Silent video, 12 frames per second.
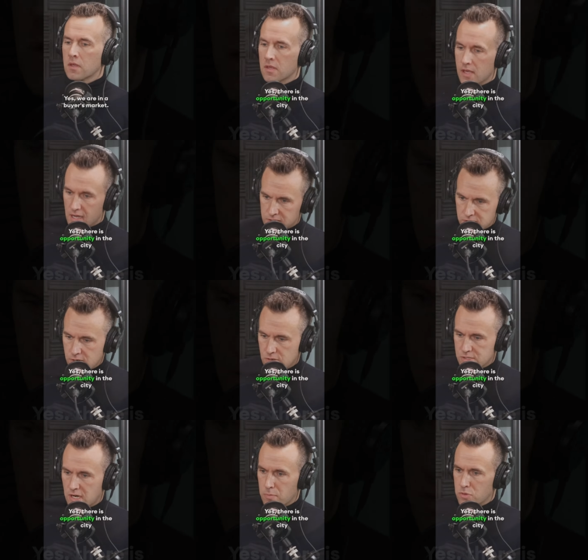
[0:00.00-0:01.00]
Yes,
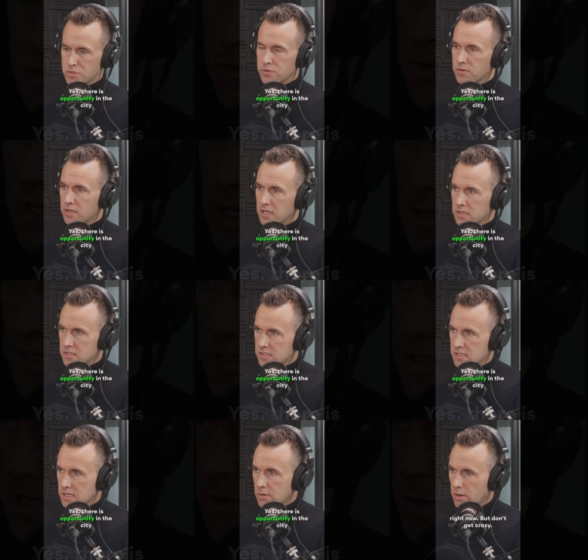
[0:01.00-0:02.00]
there is opportunity in
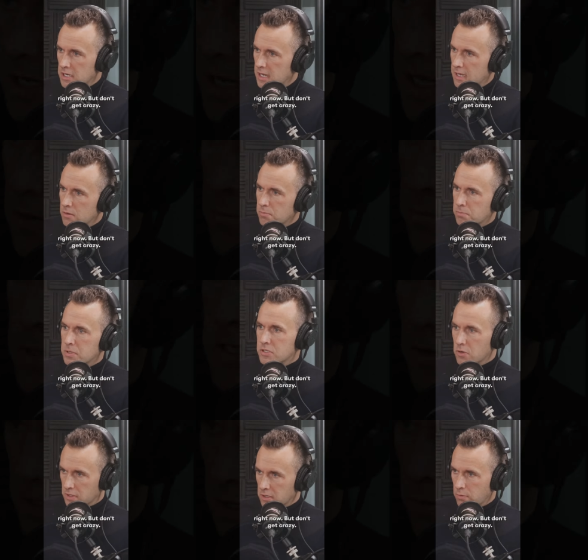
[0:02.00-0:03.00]
this city right now, but
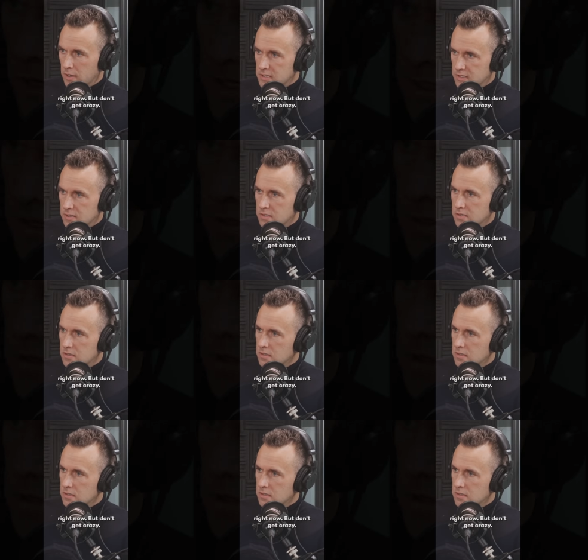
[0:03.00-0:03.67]
don't get crazy.